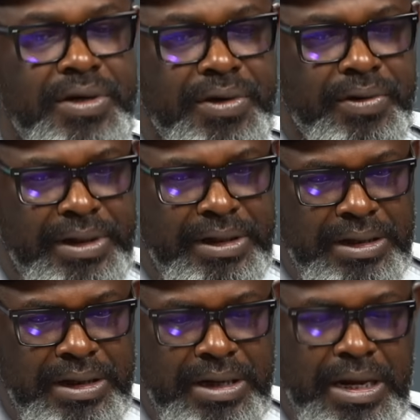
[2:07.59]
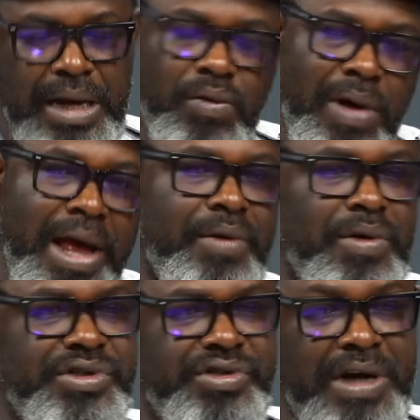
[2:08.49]
Okay, and while he
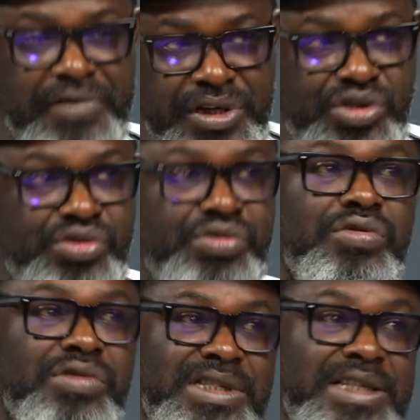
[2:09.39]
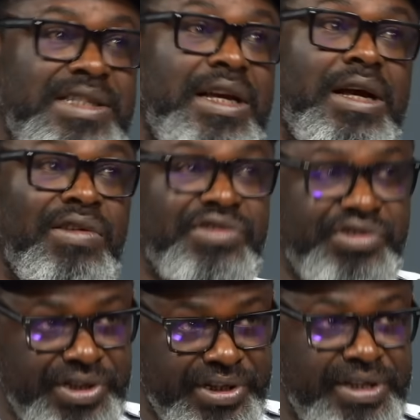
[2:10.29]
was traveling through 16
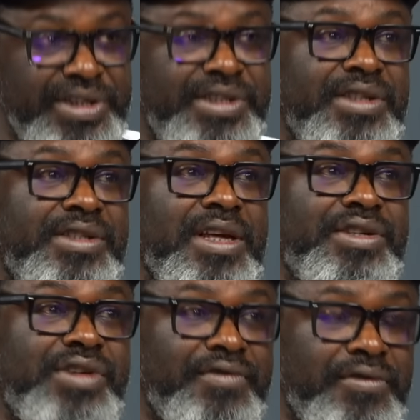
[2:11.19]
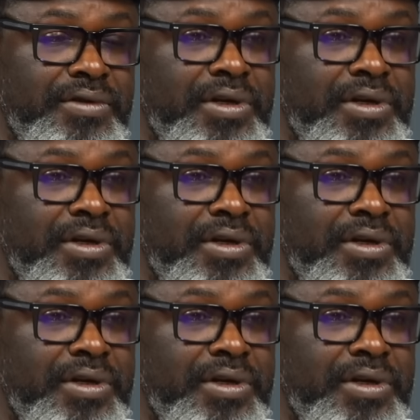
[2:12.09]
countries in this travel,